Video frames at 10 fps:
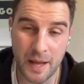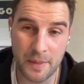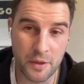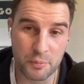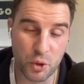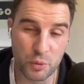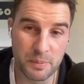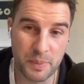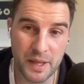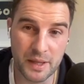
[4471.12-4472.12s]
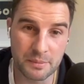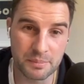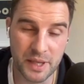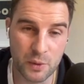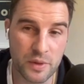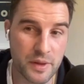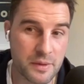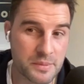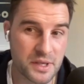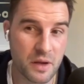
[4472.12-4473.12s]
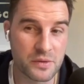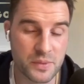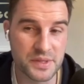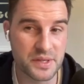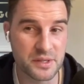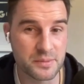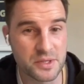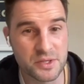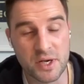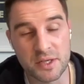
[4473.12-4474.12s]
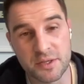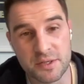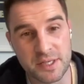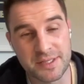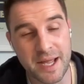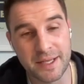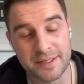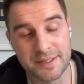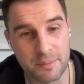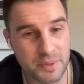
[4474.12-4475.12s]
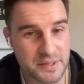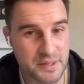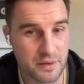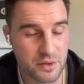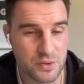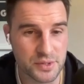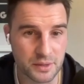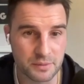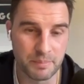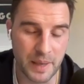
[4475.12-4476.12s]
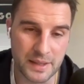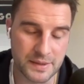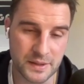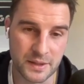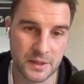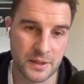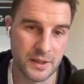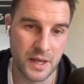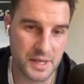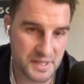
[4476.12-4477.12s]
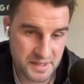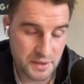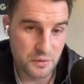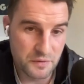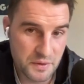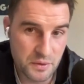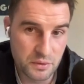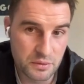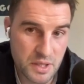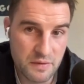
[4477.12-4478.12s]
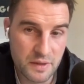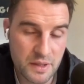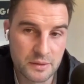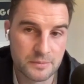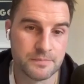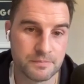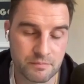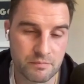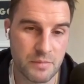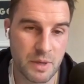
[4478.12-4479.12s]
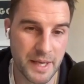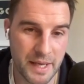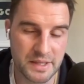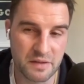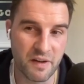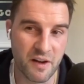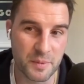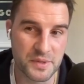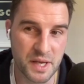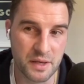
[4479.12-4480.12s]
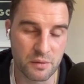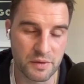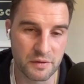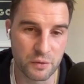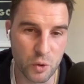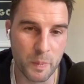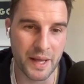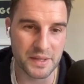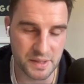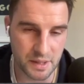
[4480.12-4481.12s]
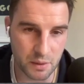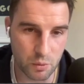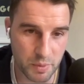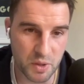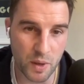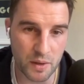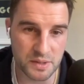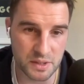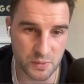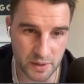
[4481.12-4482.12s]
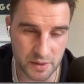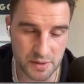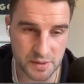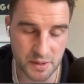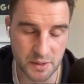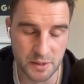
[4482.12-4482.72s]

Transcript: And that they're probably paying, playing within themselves with the systems and structures and attacking templates that they're using. But I still feel even at maybe 85% of their full capacity, they will beat Wales at Twickers.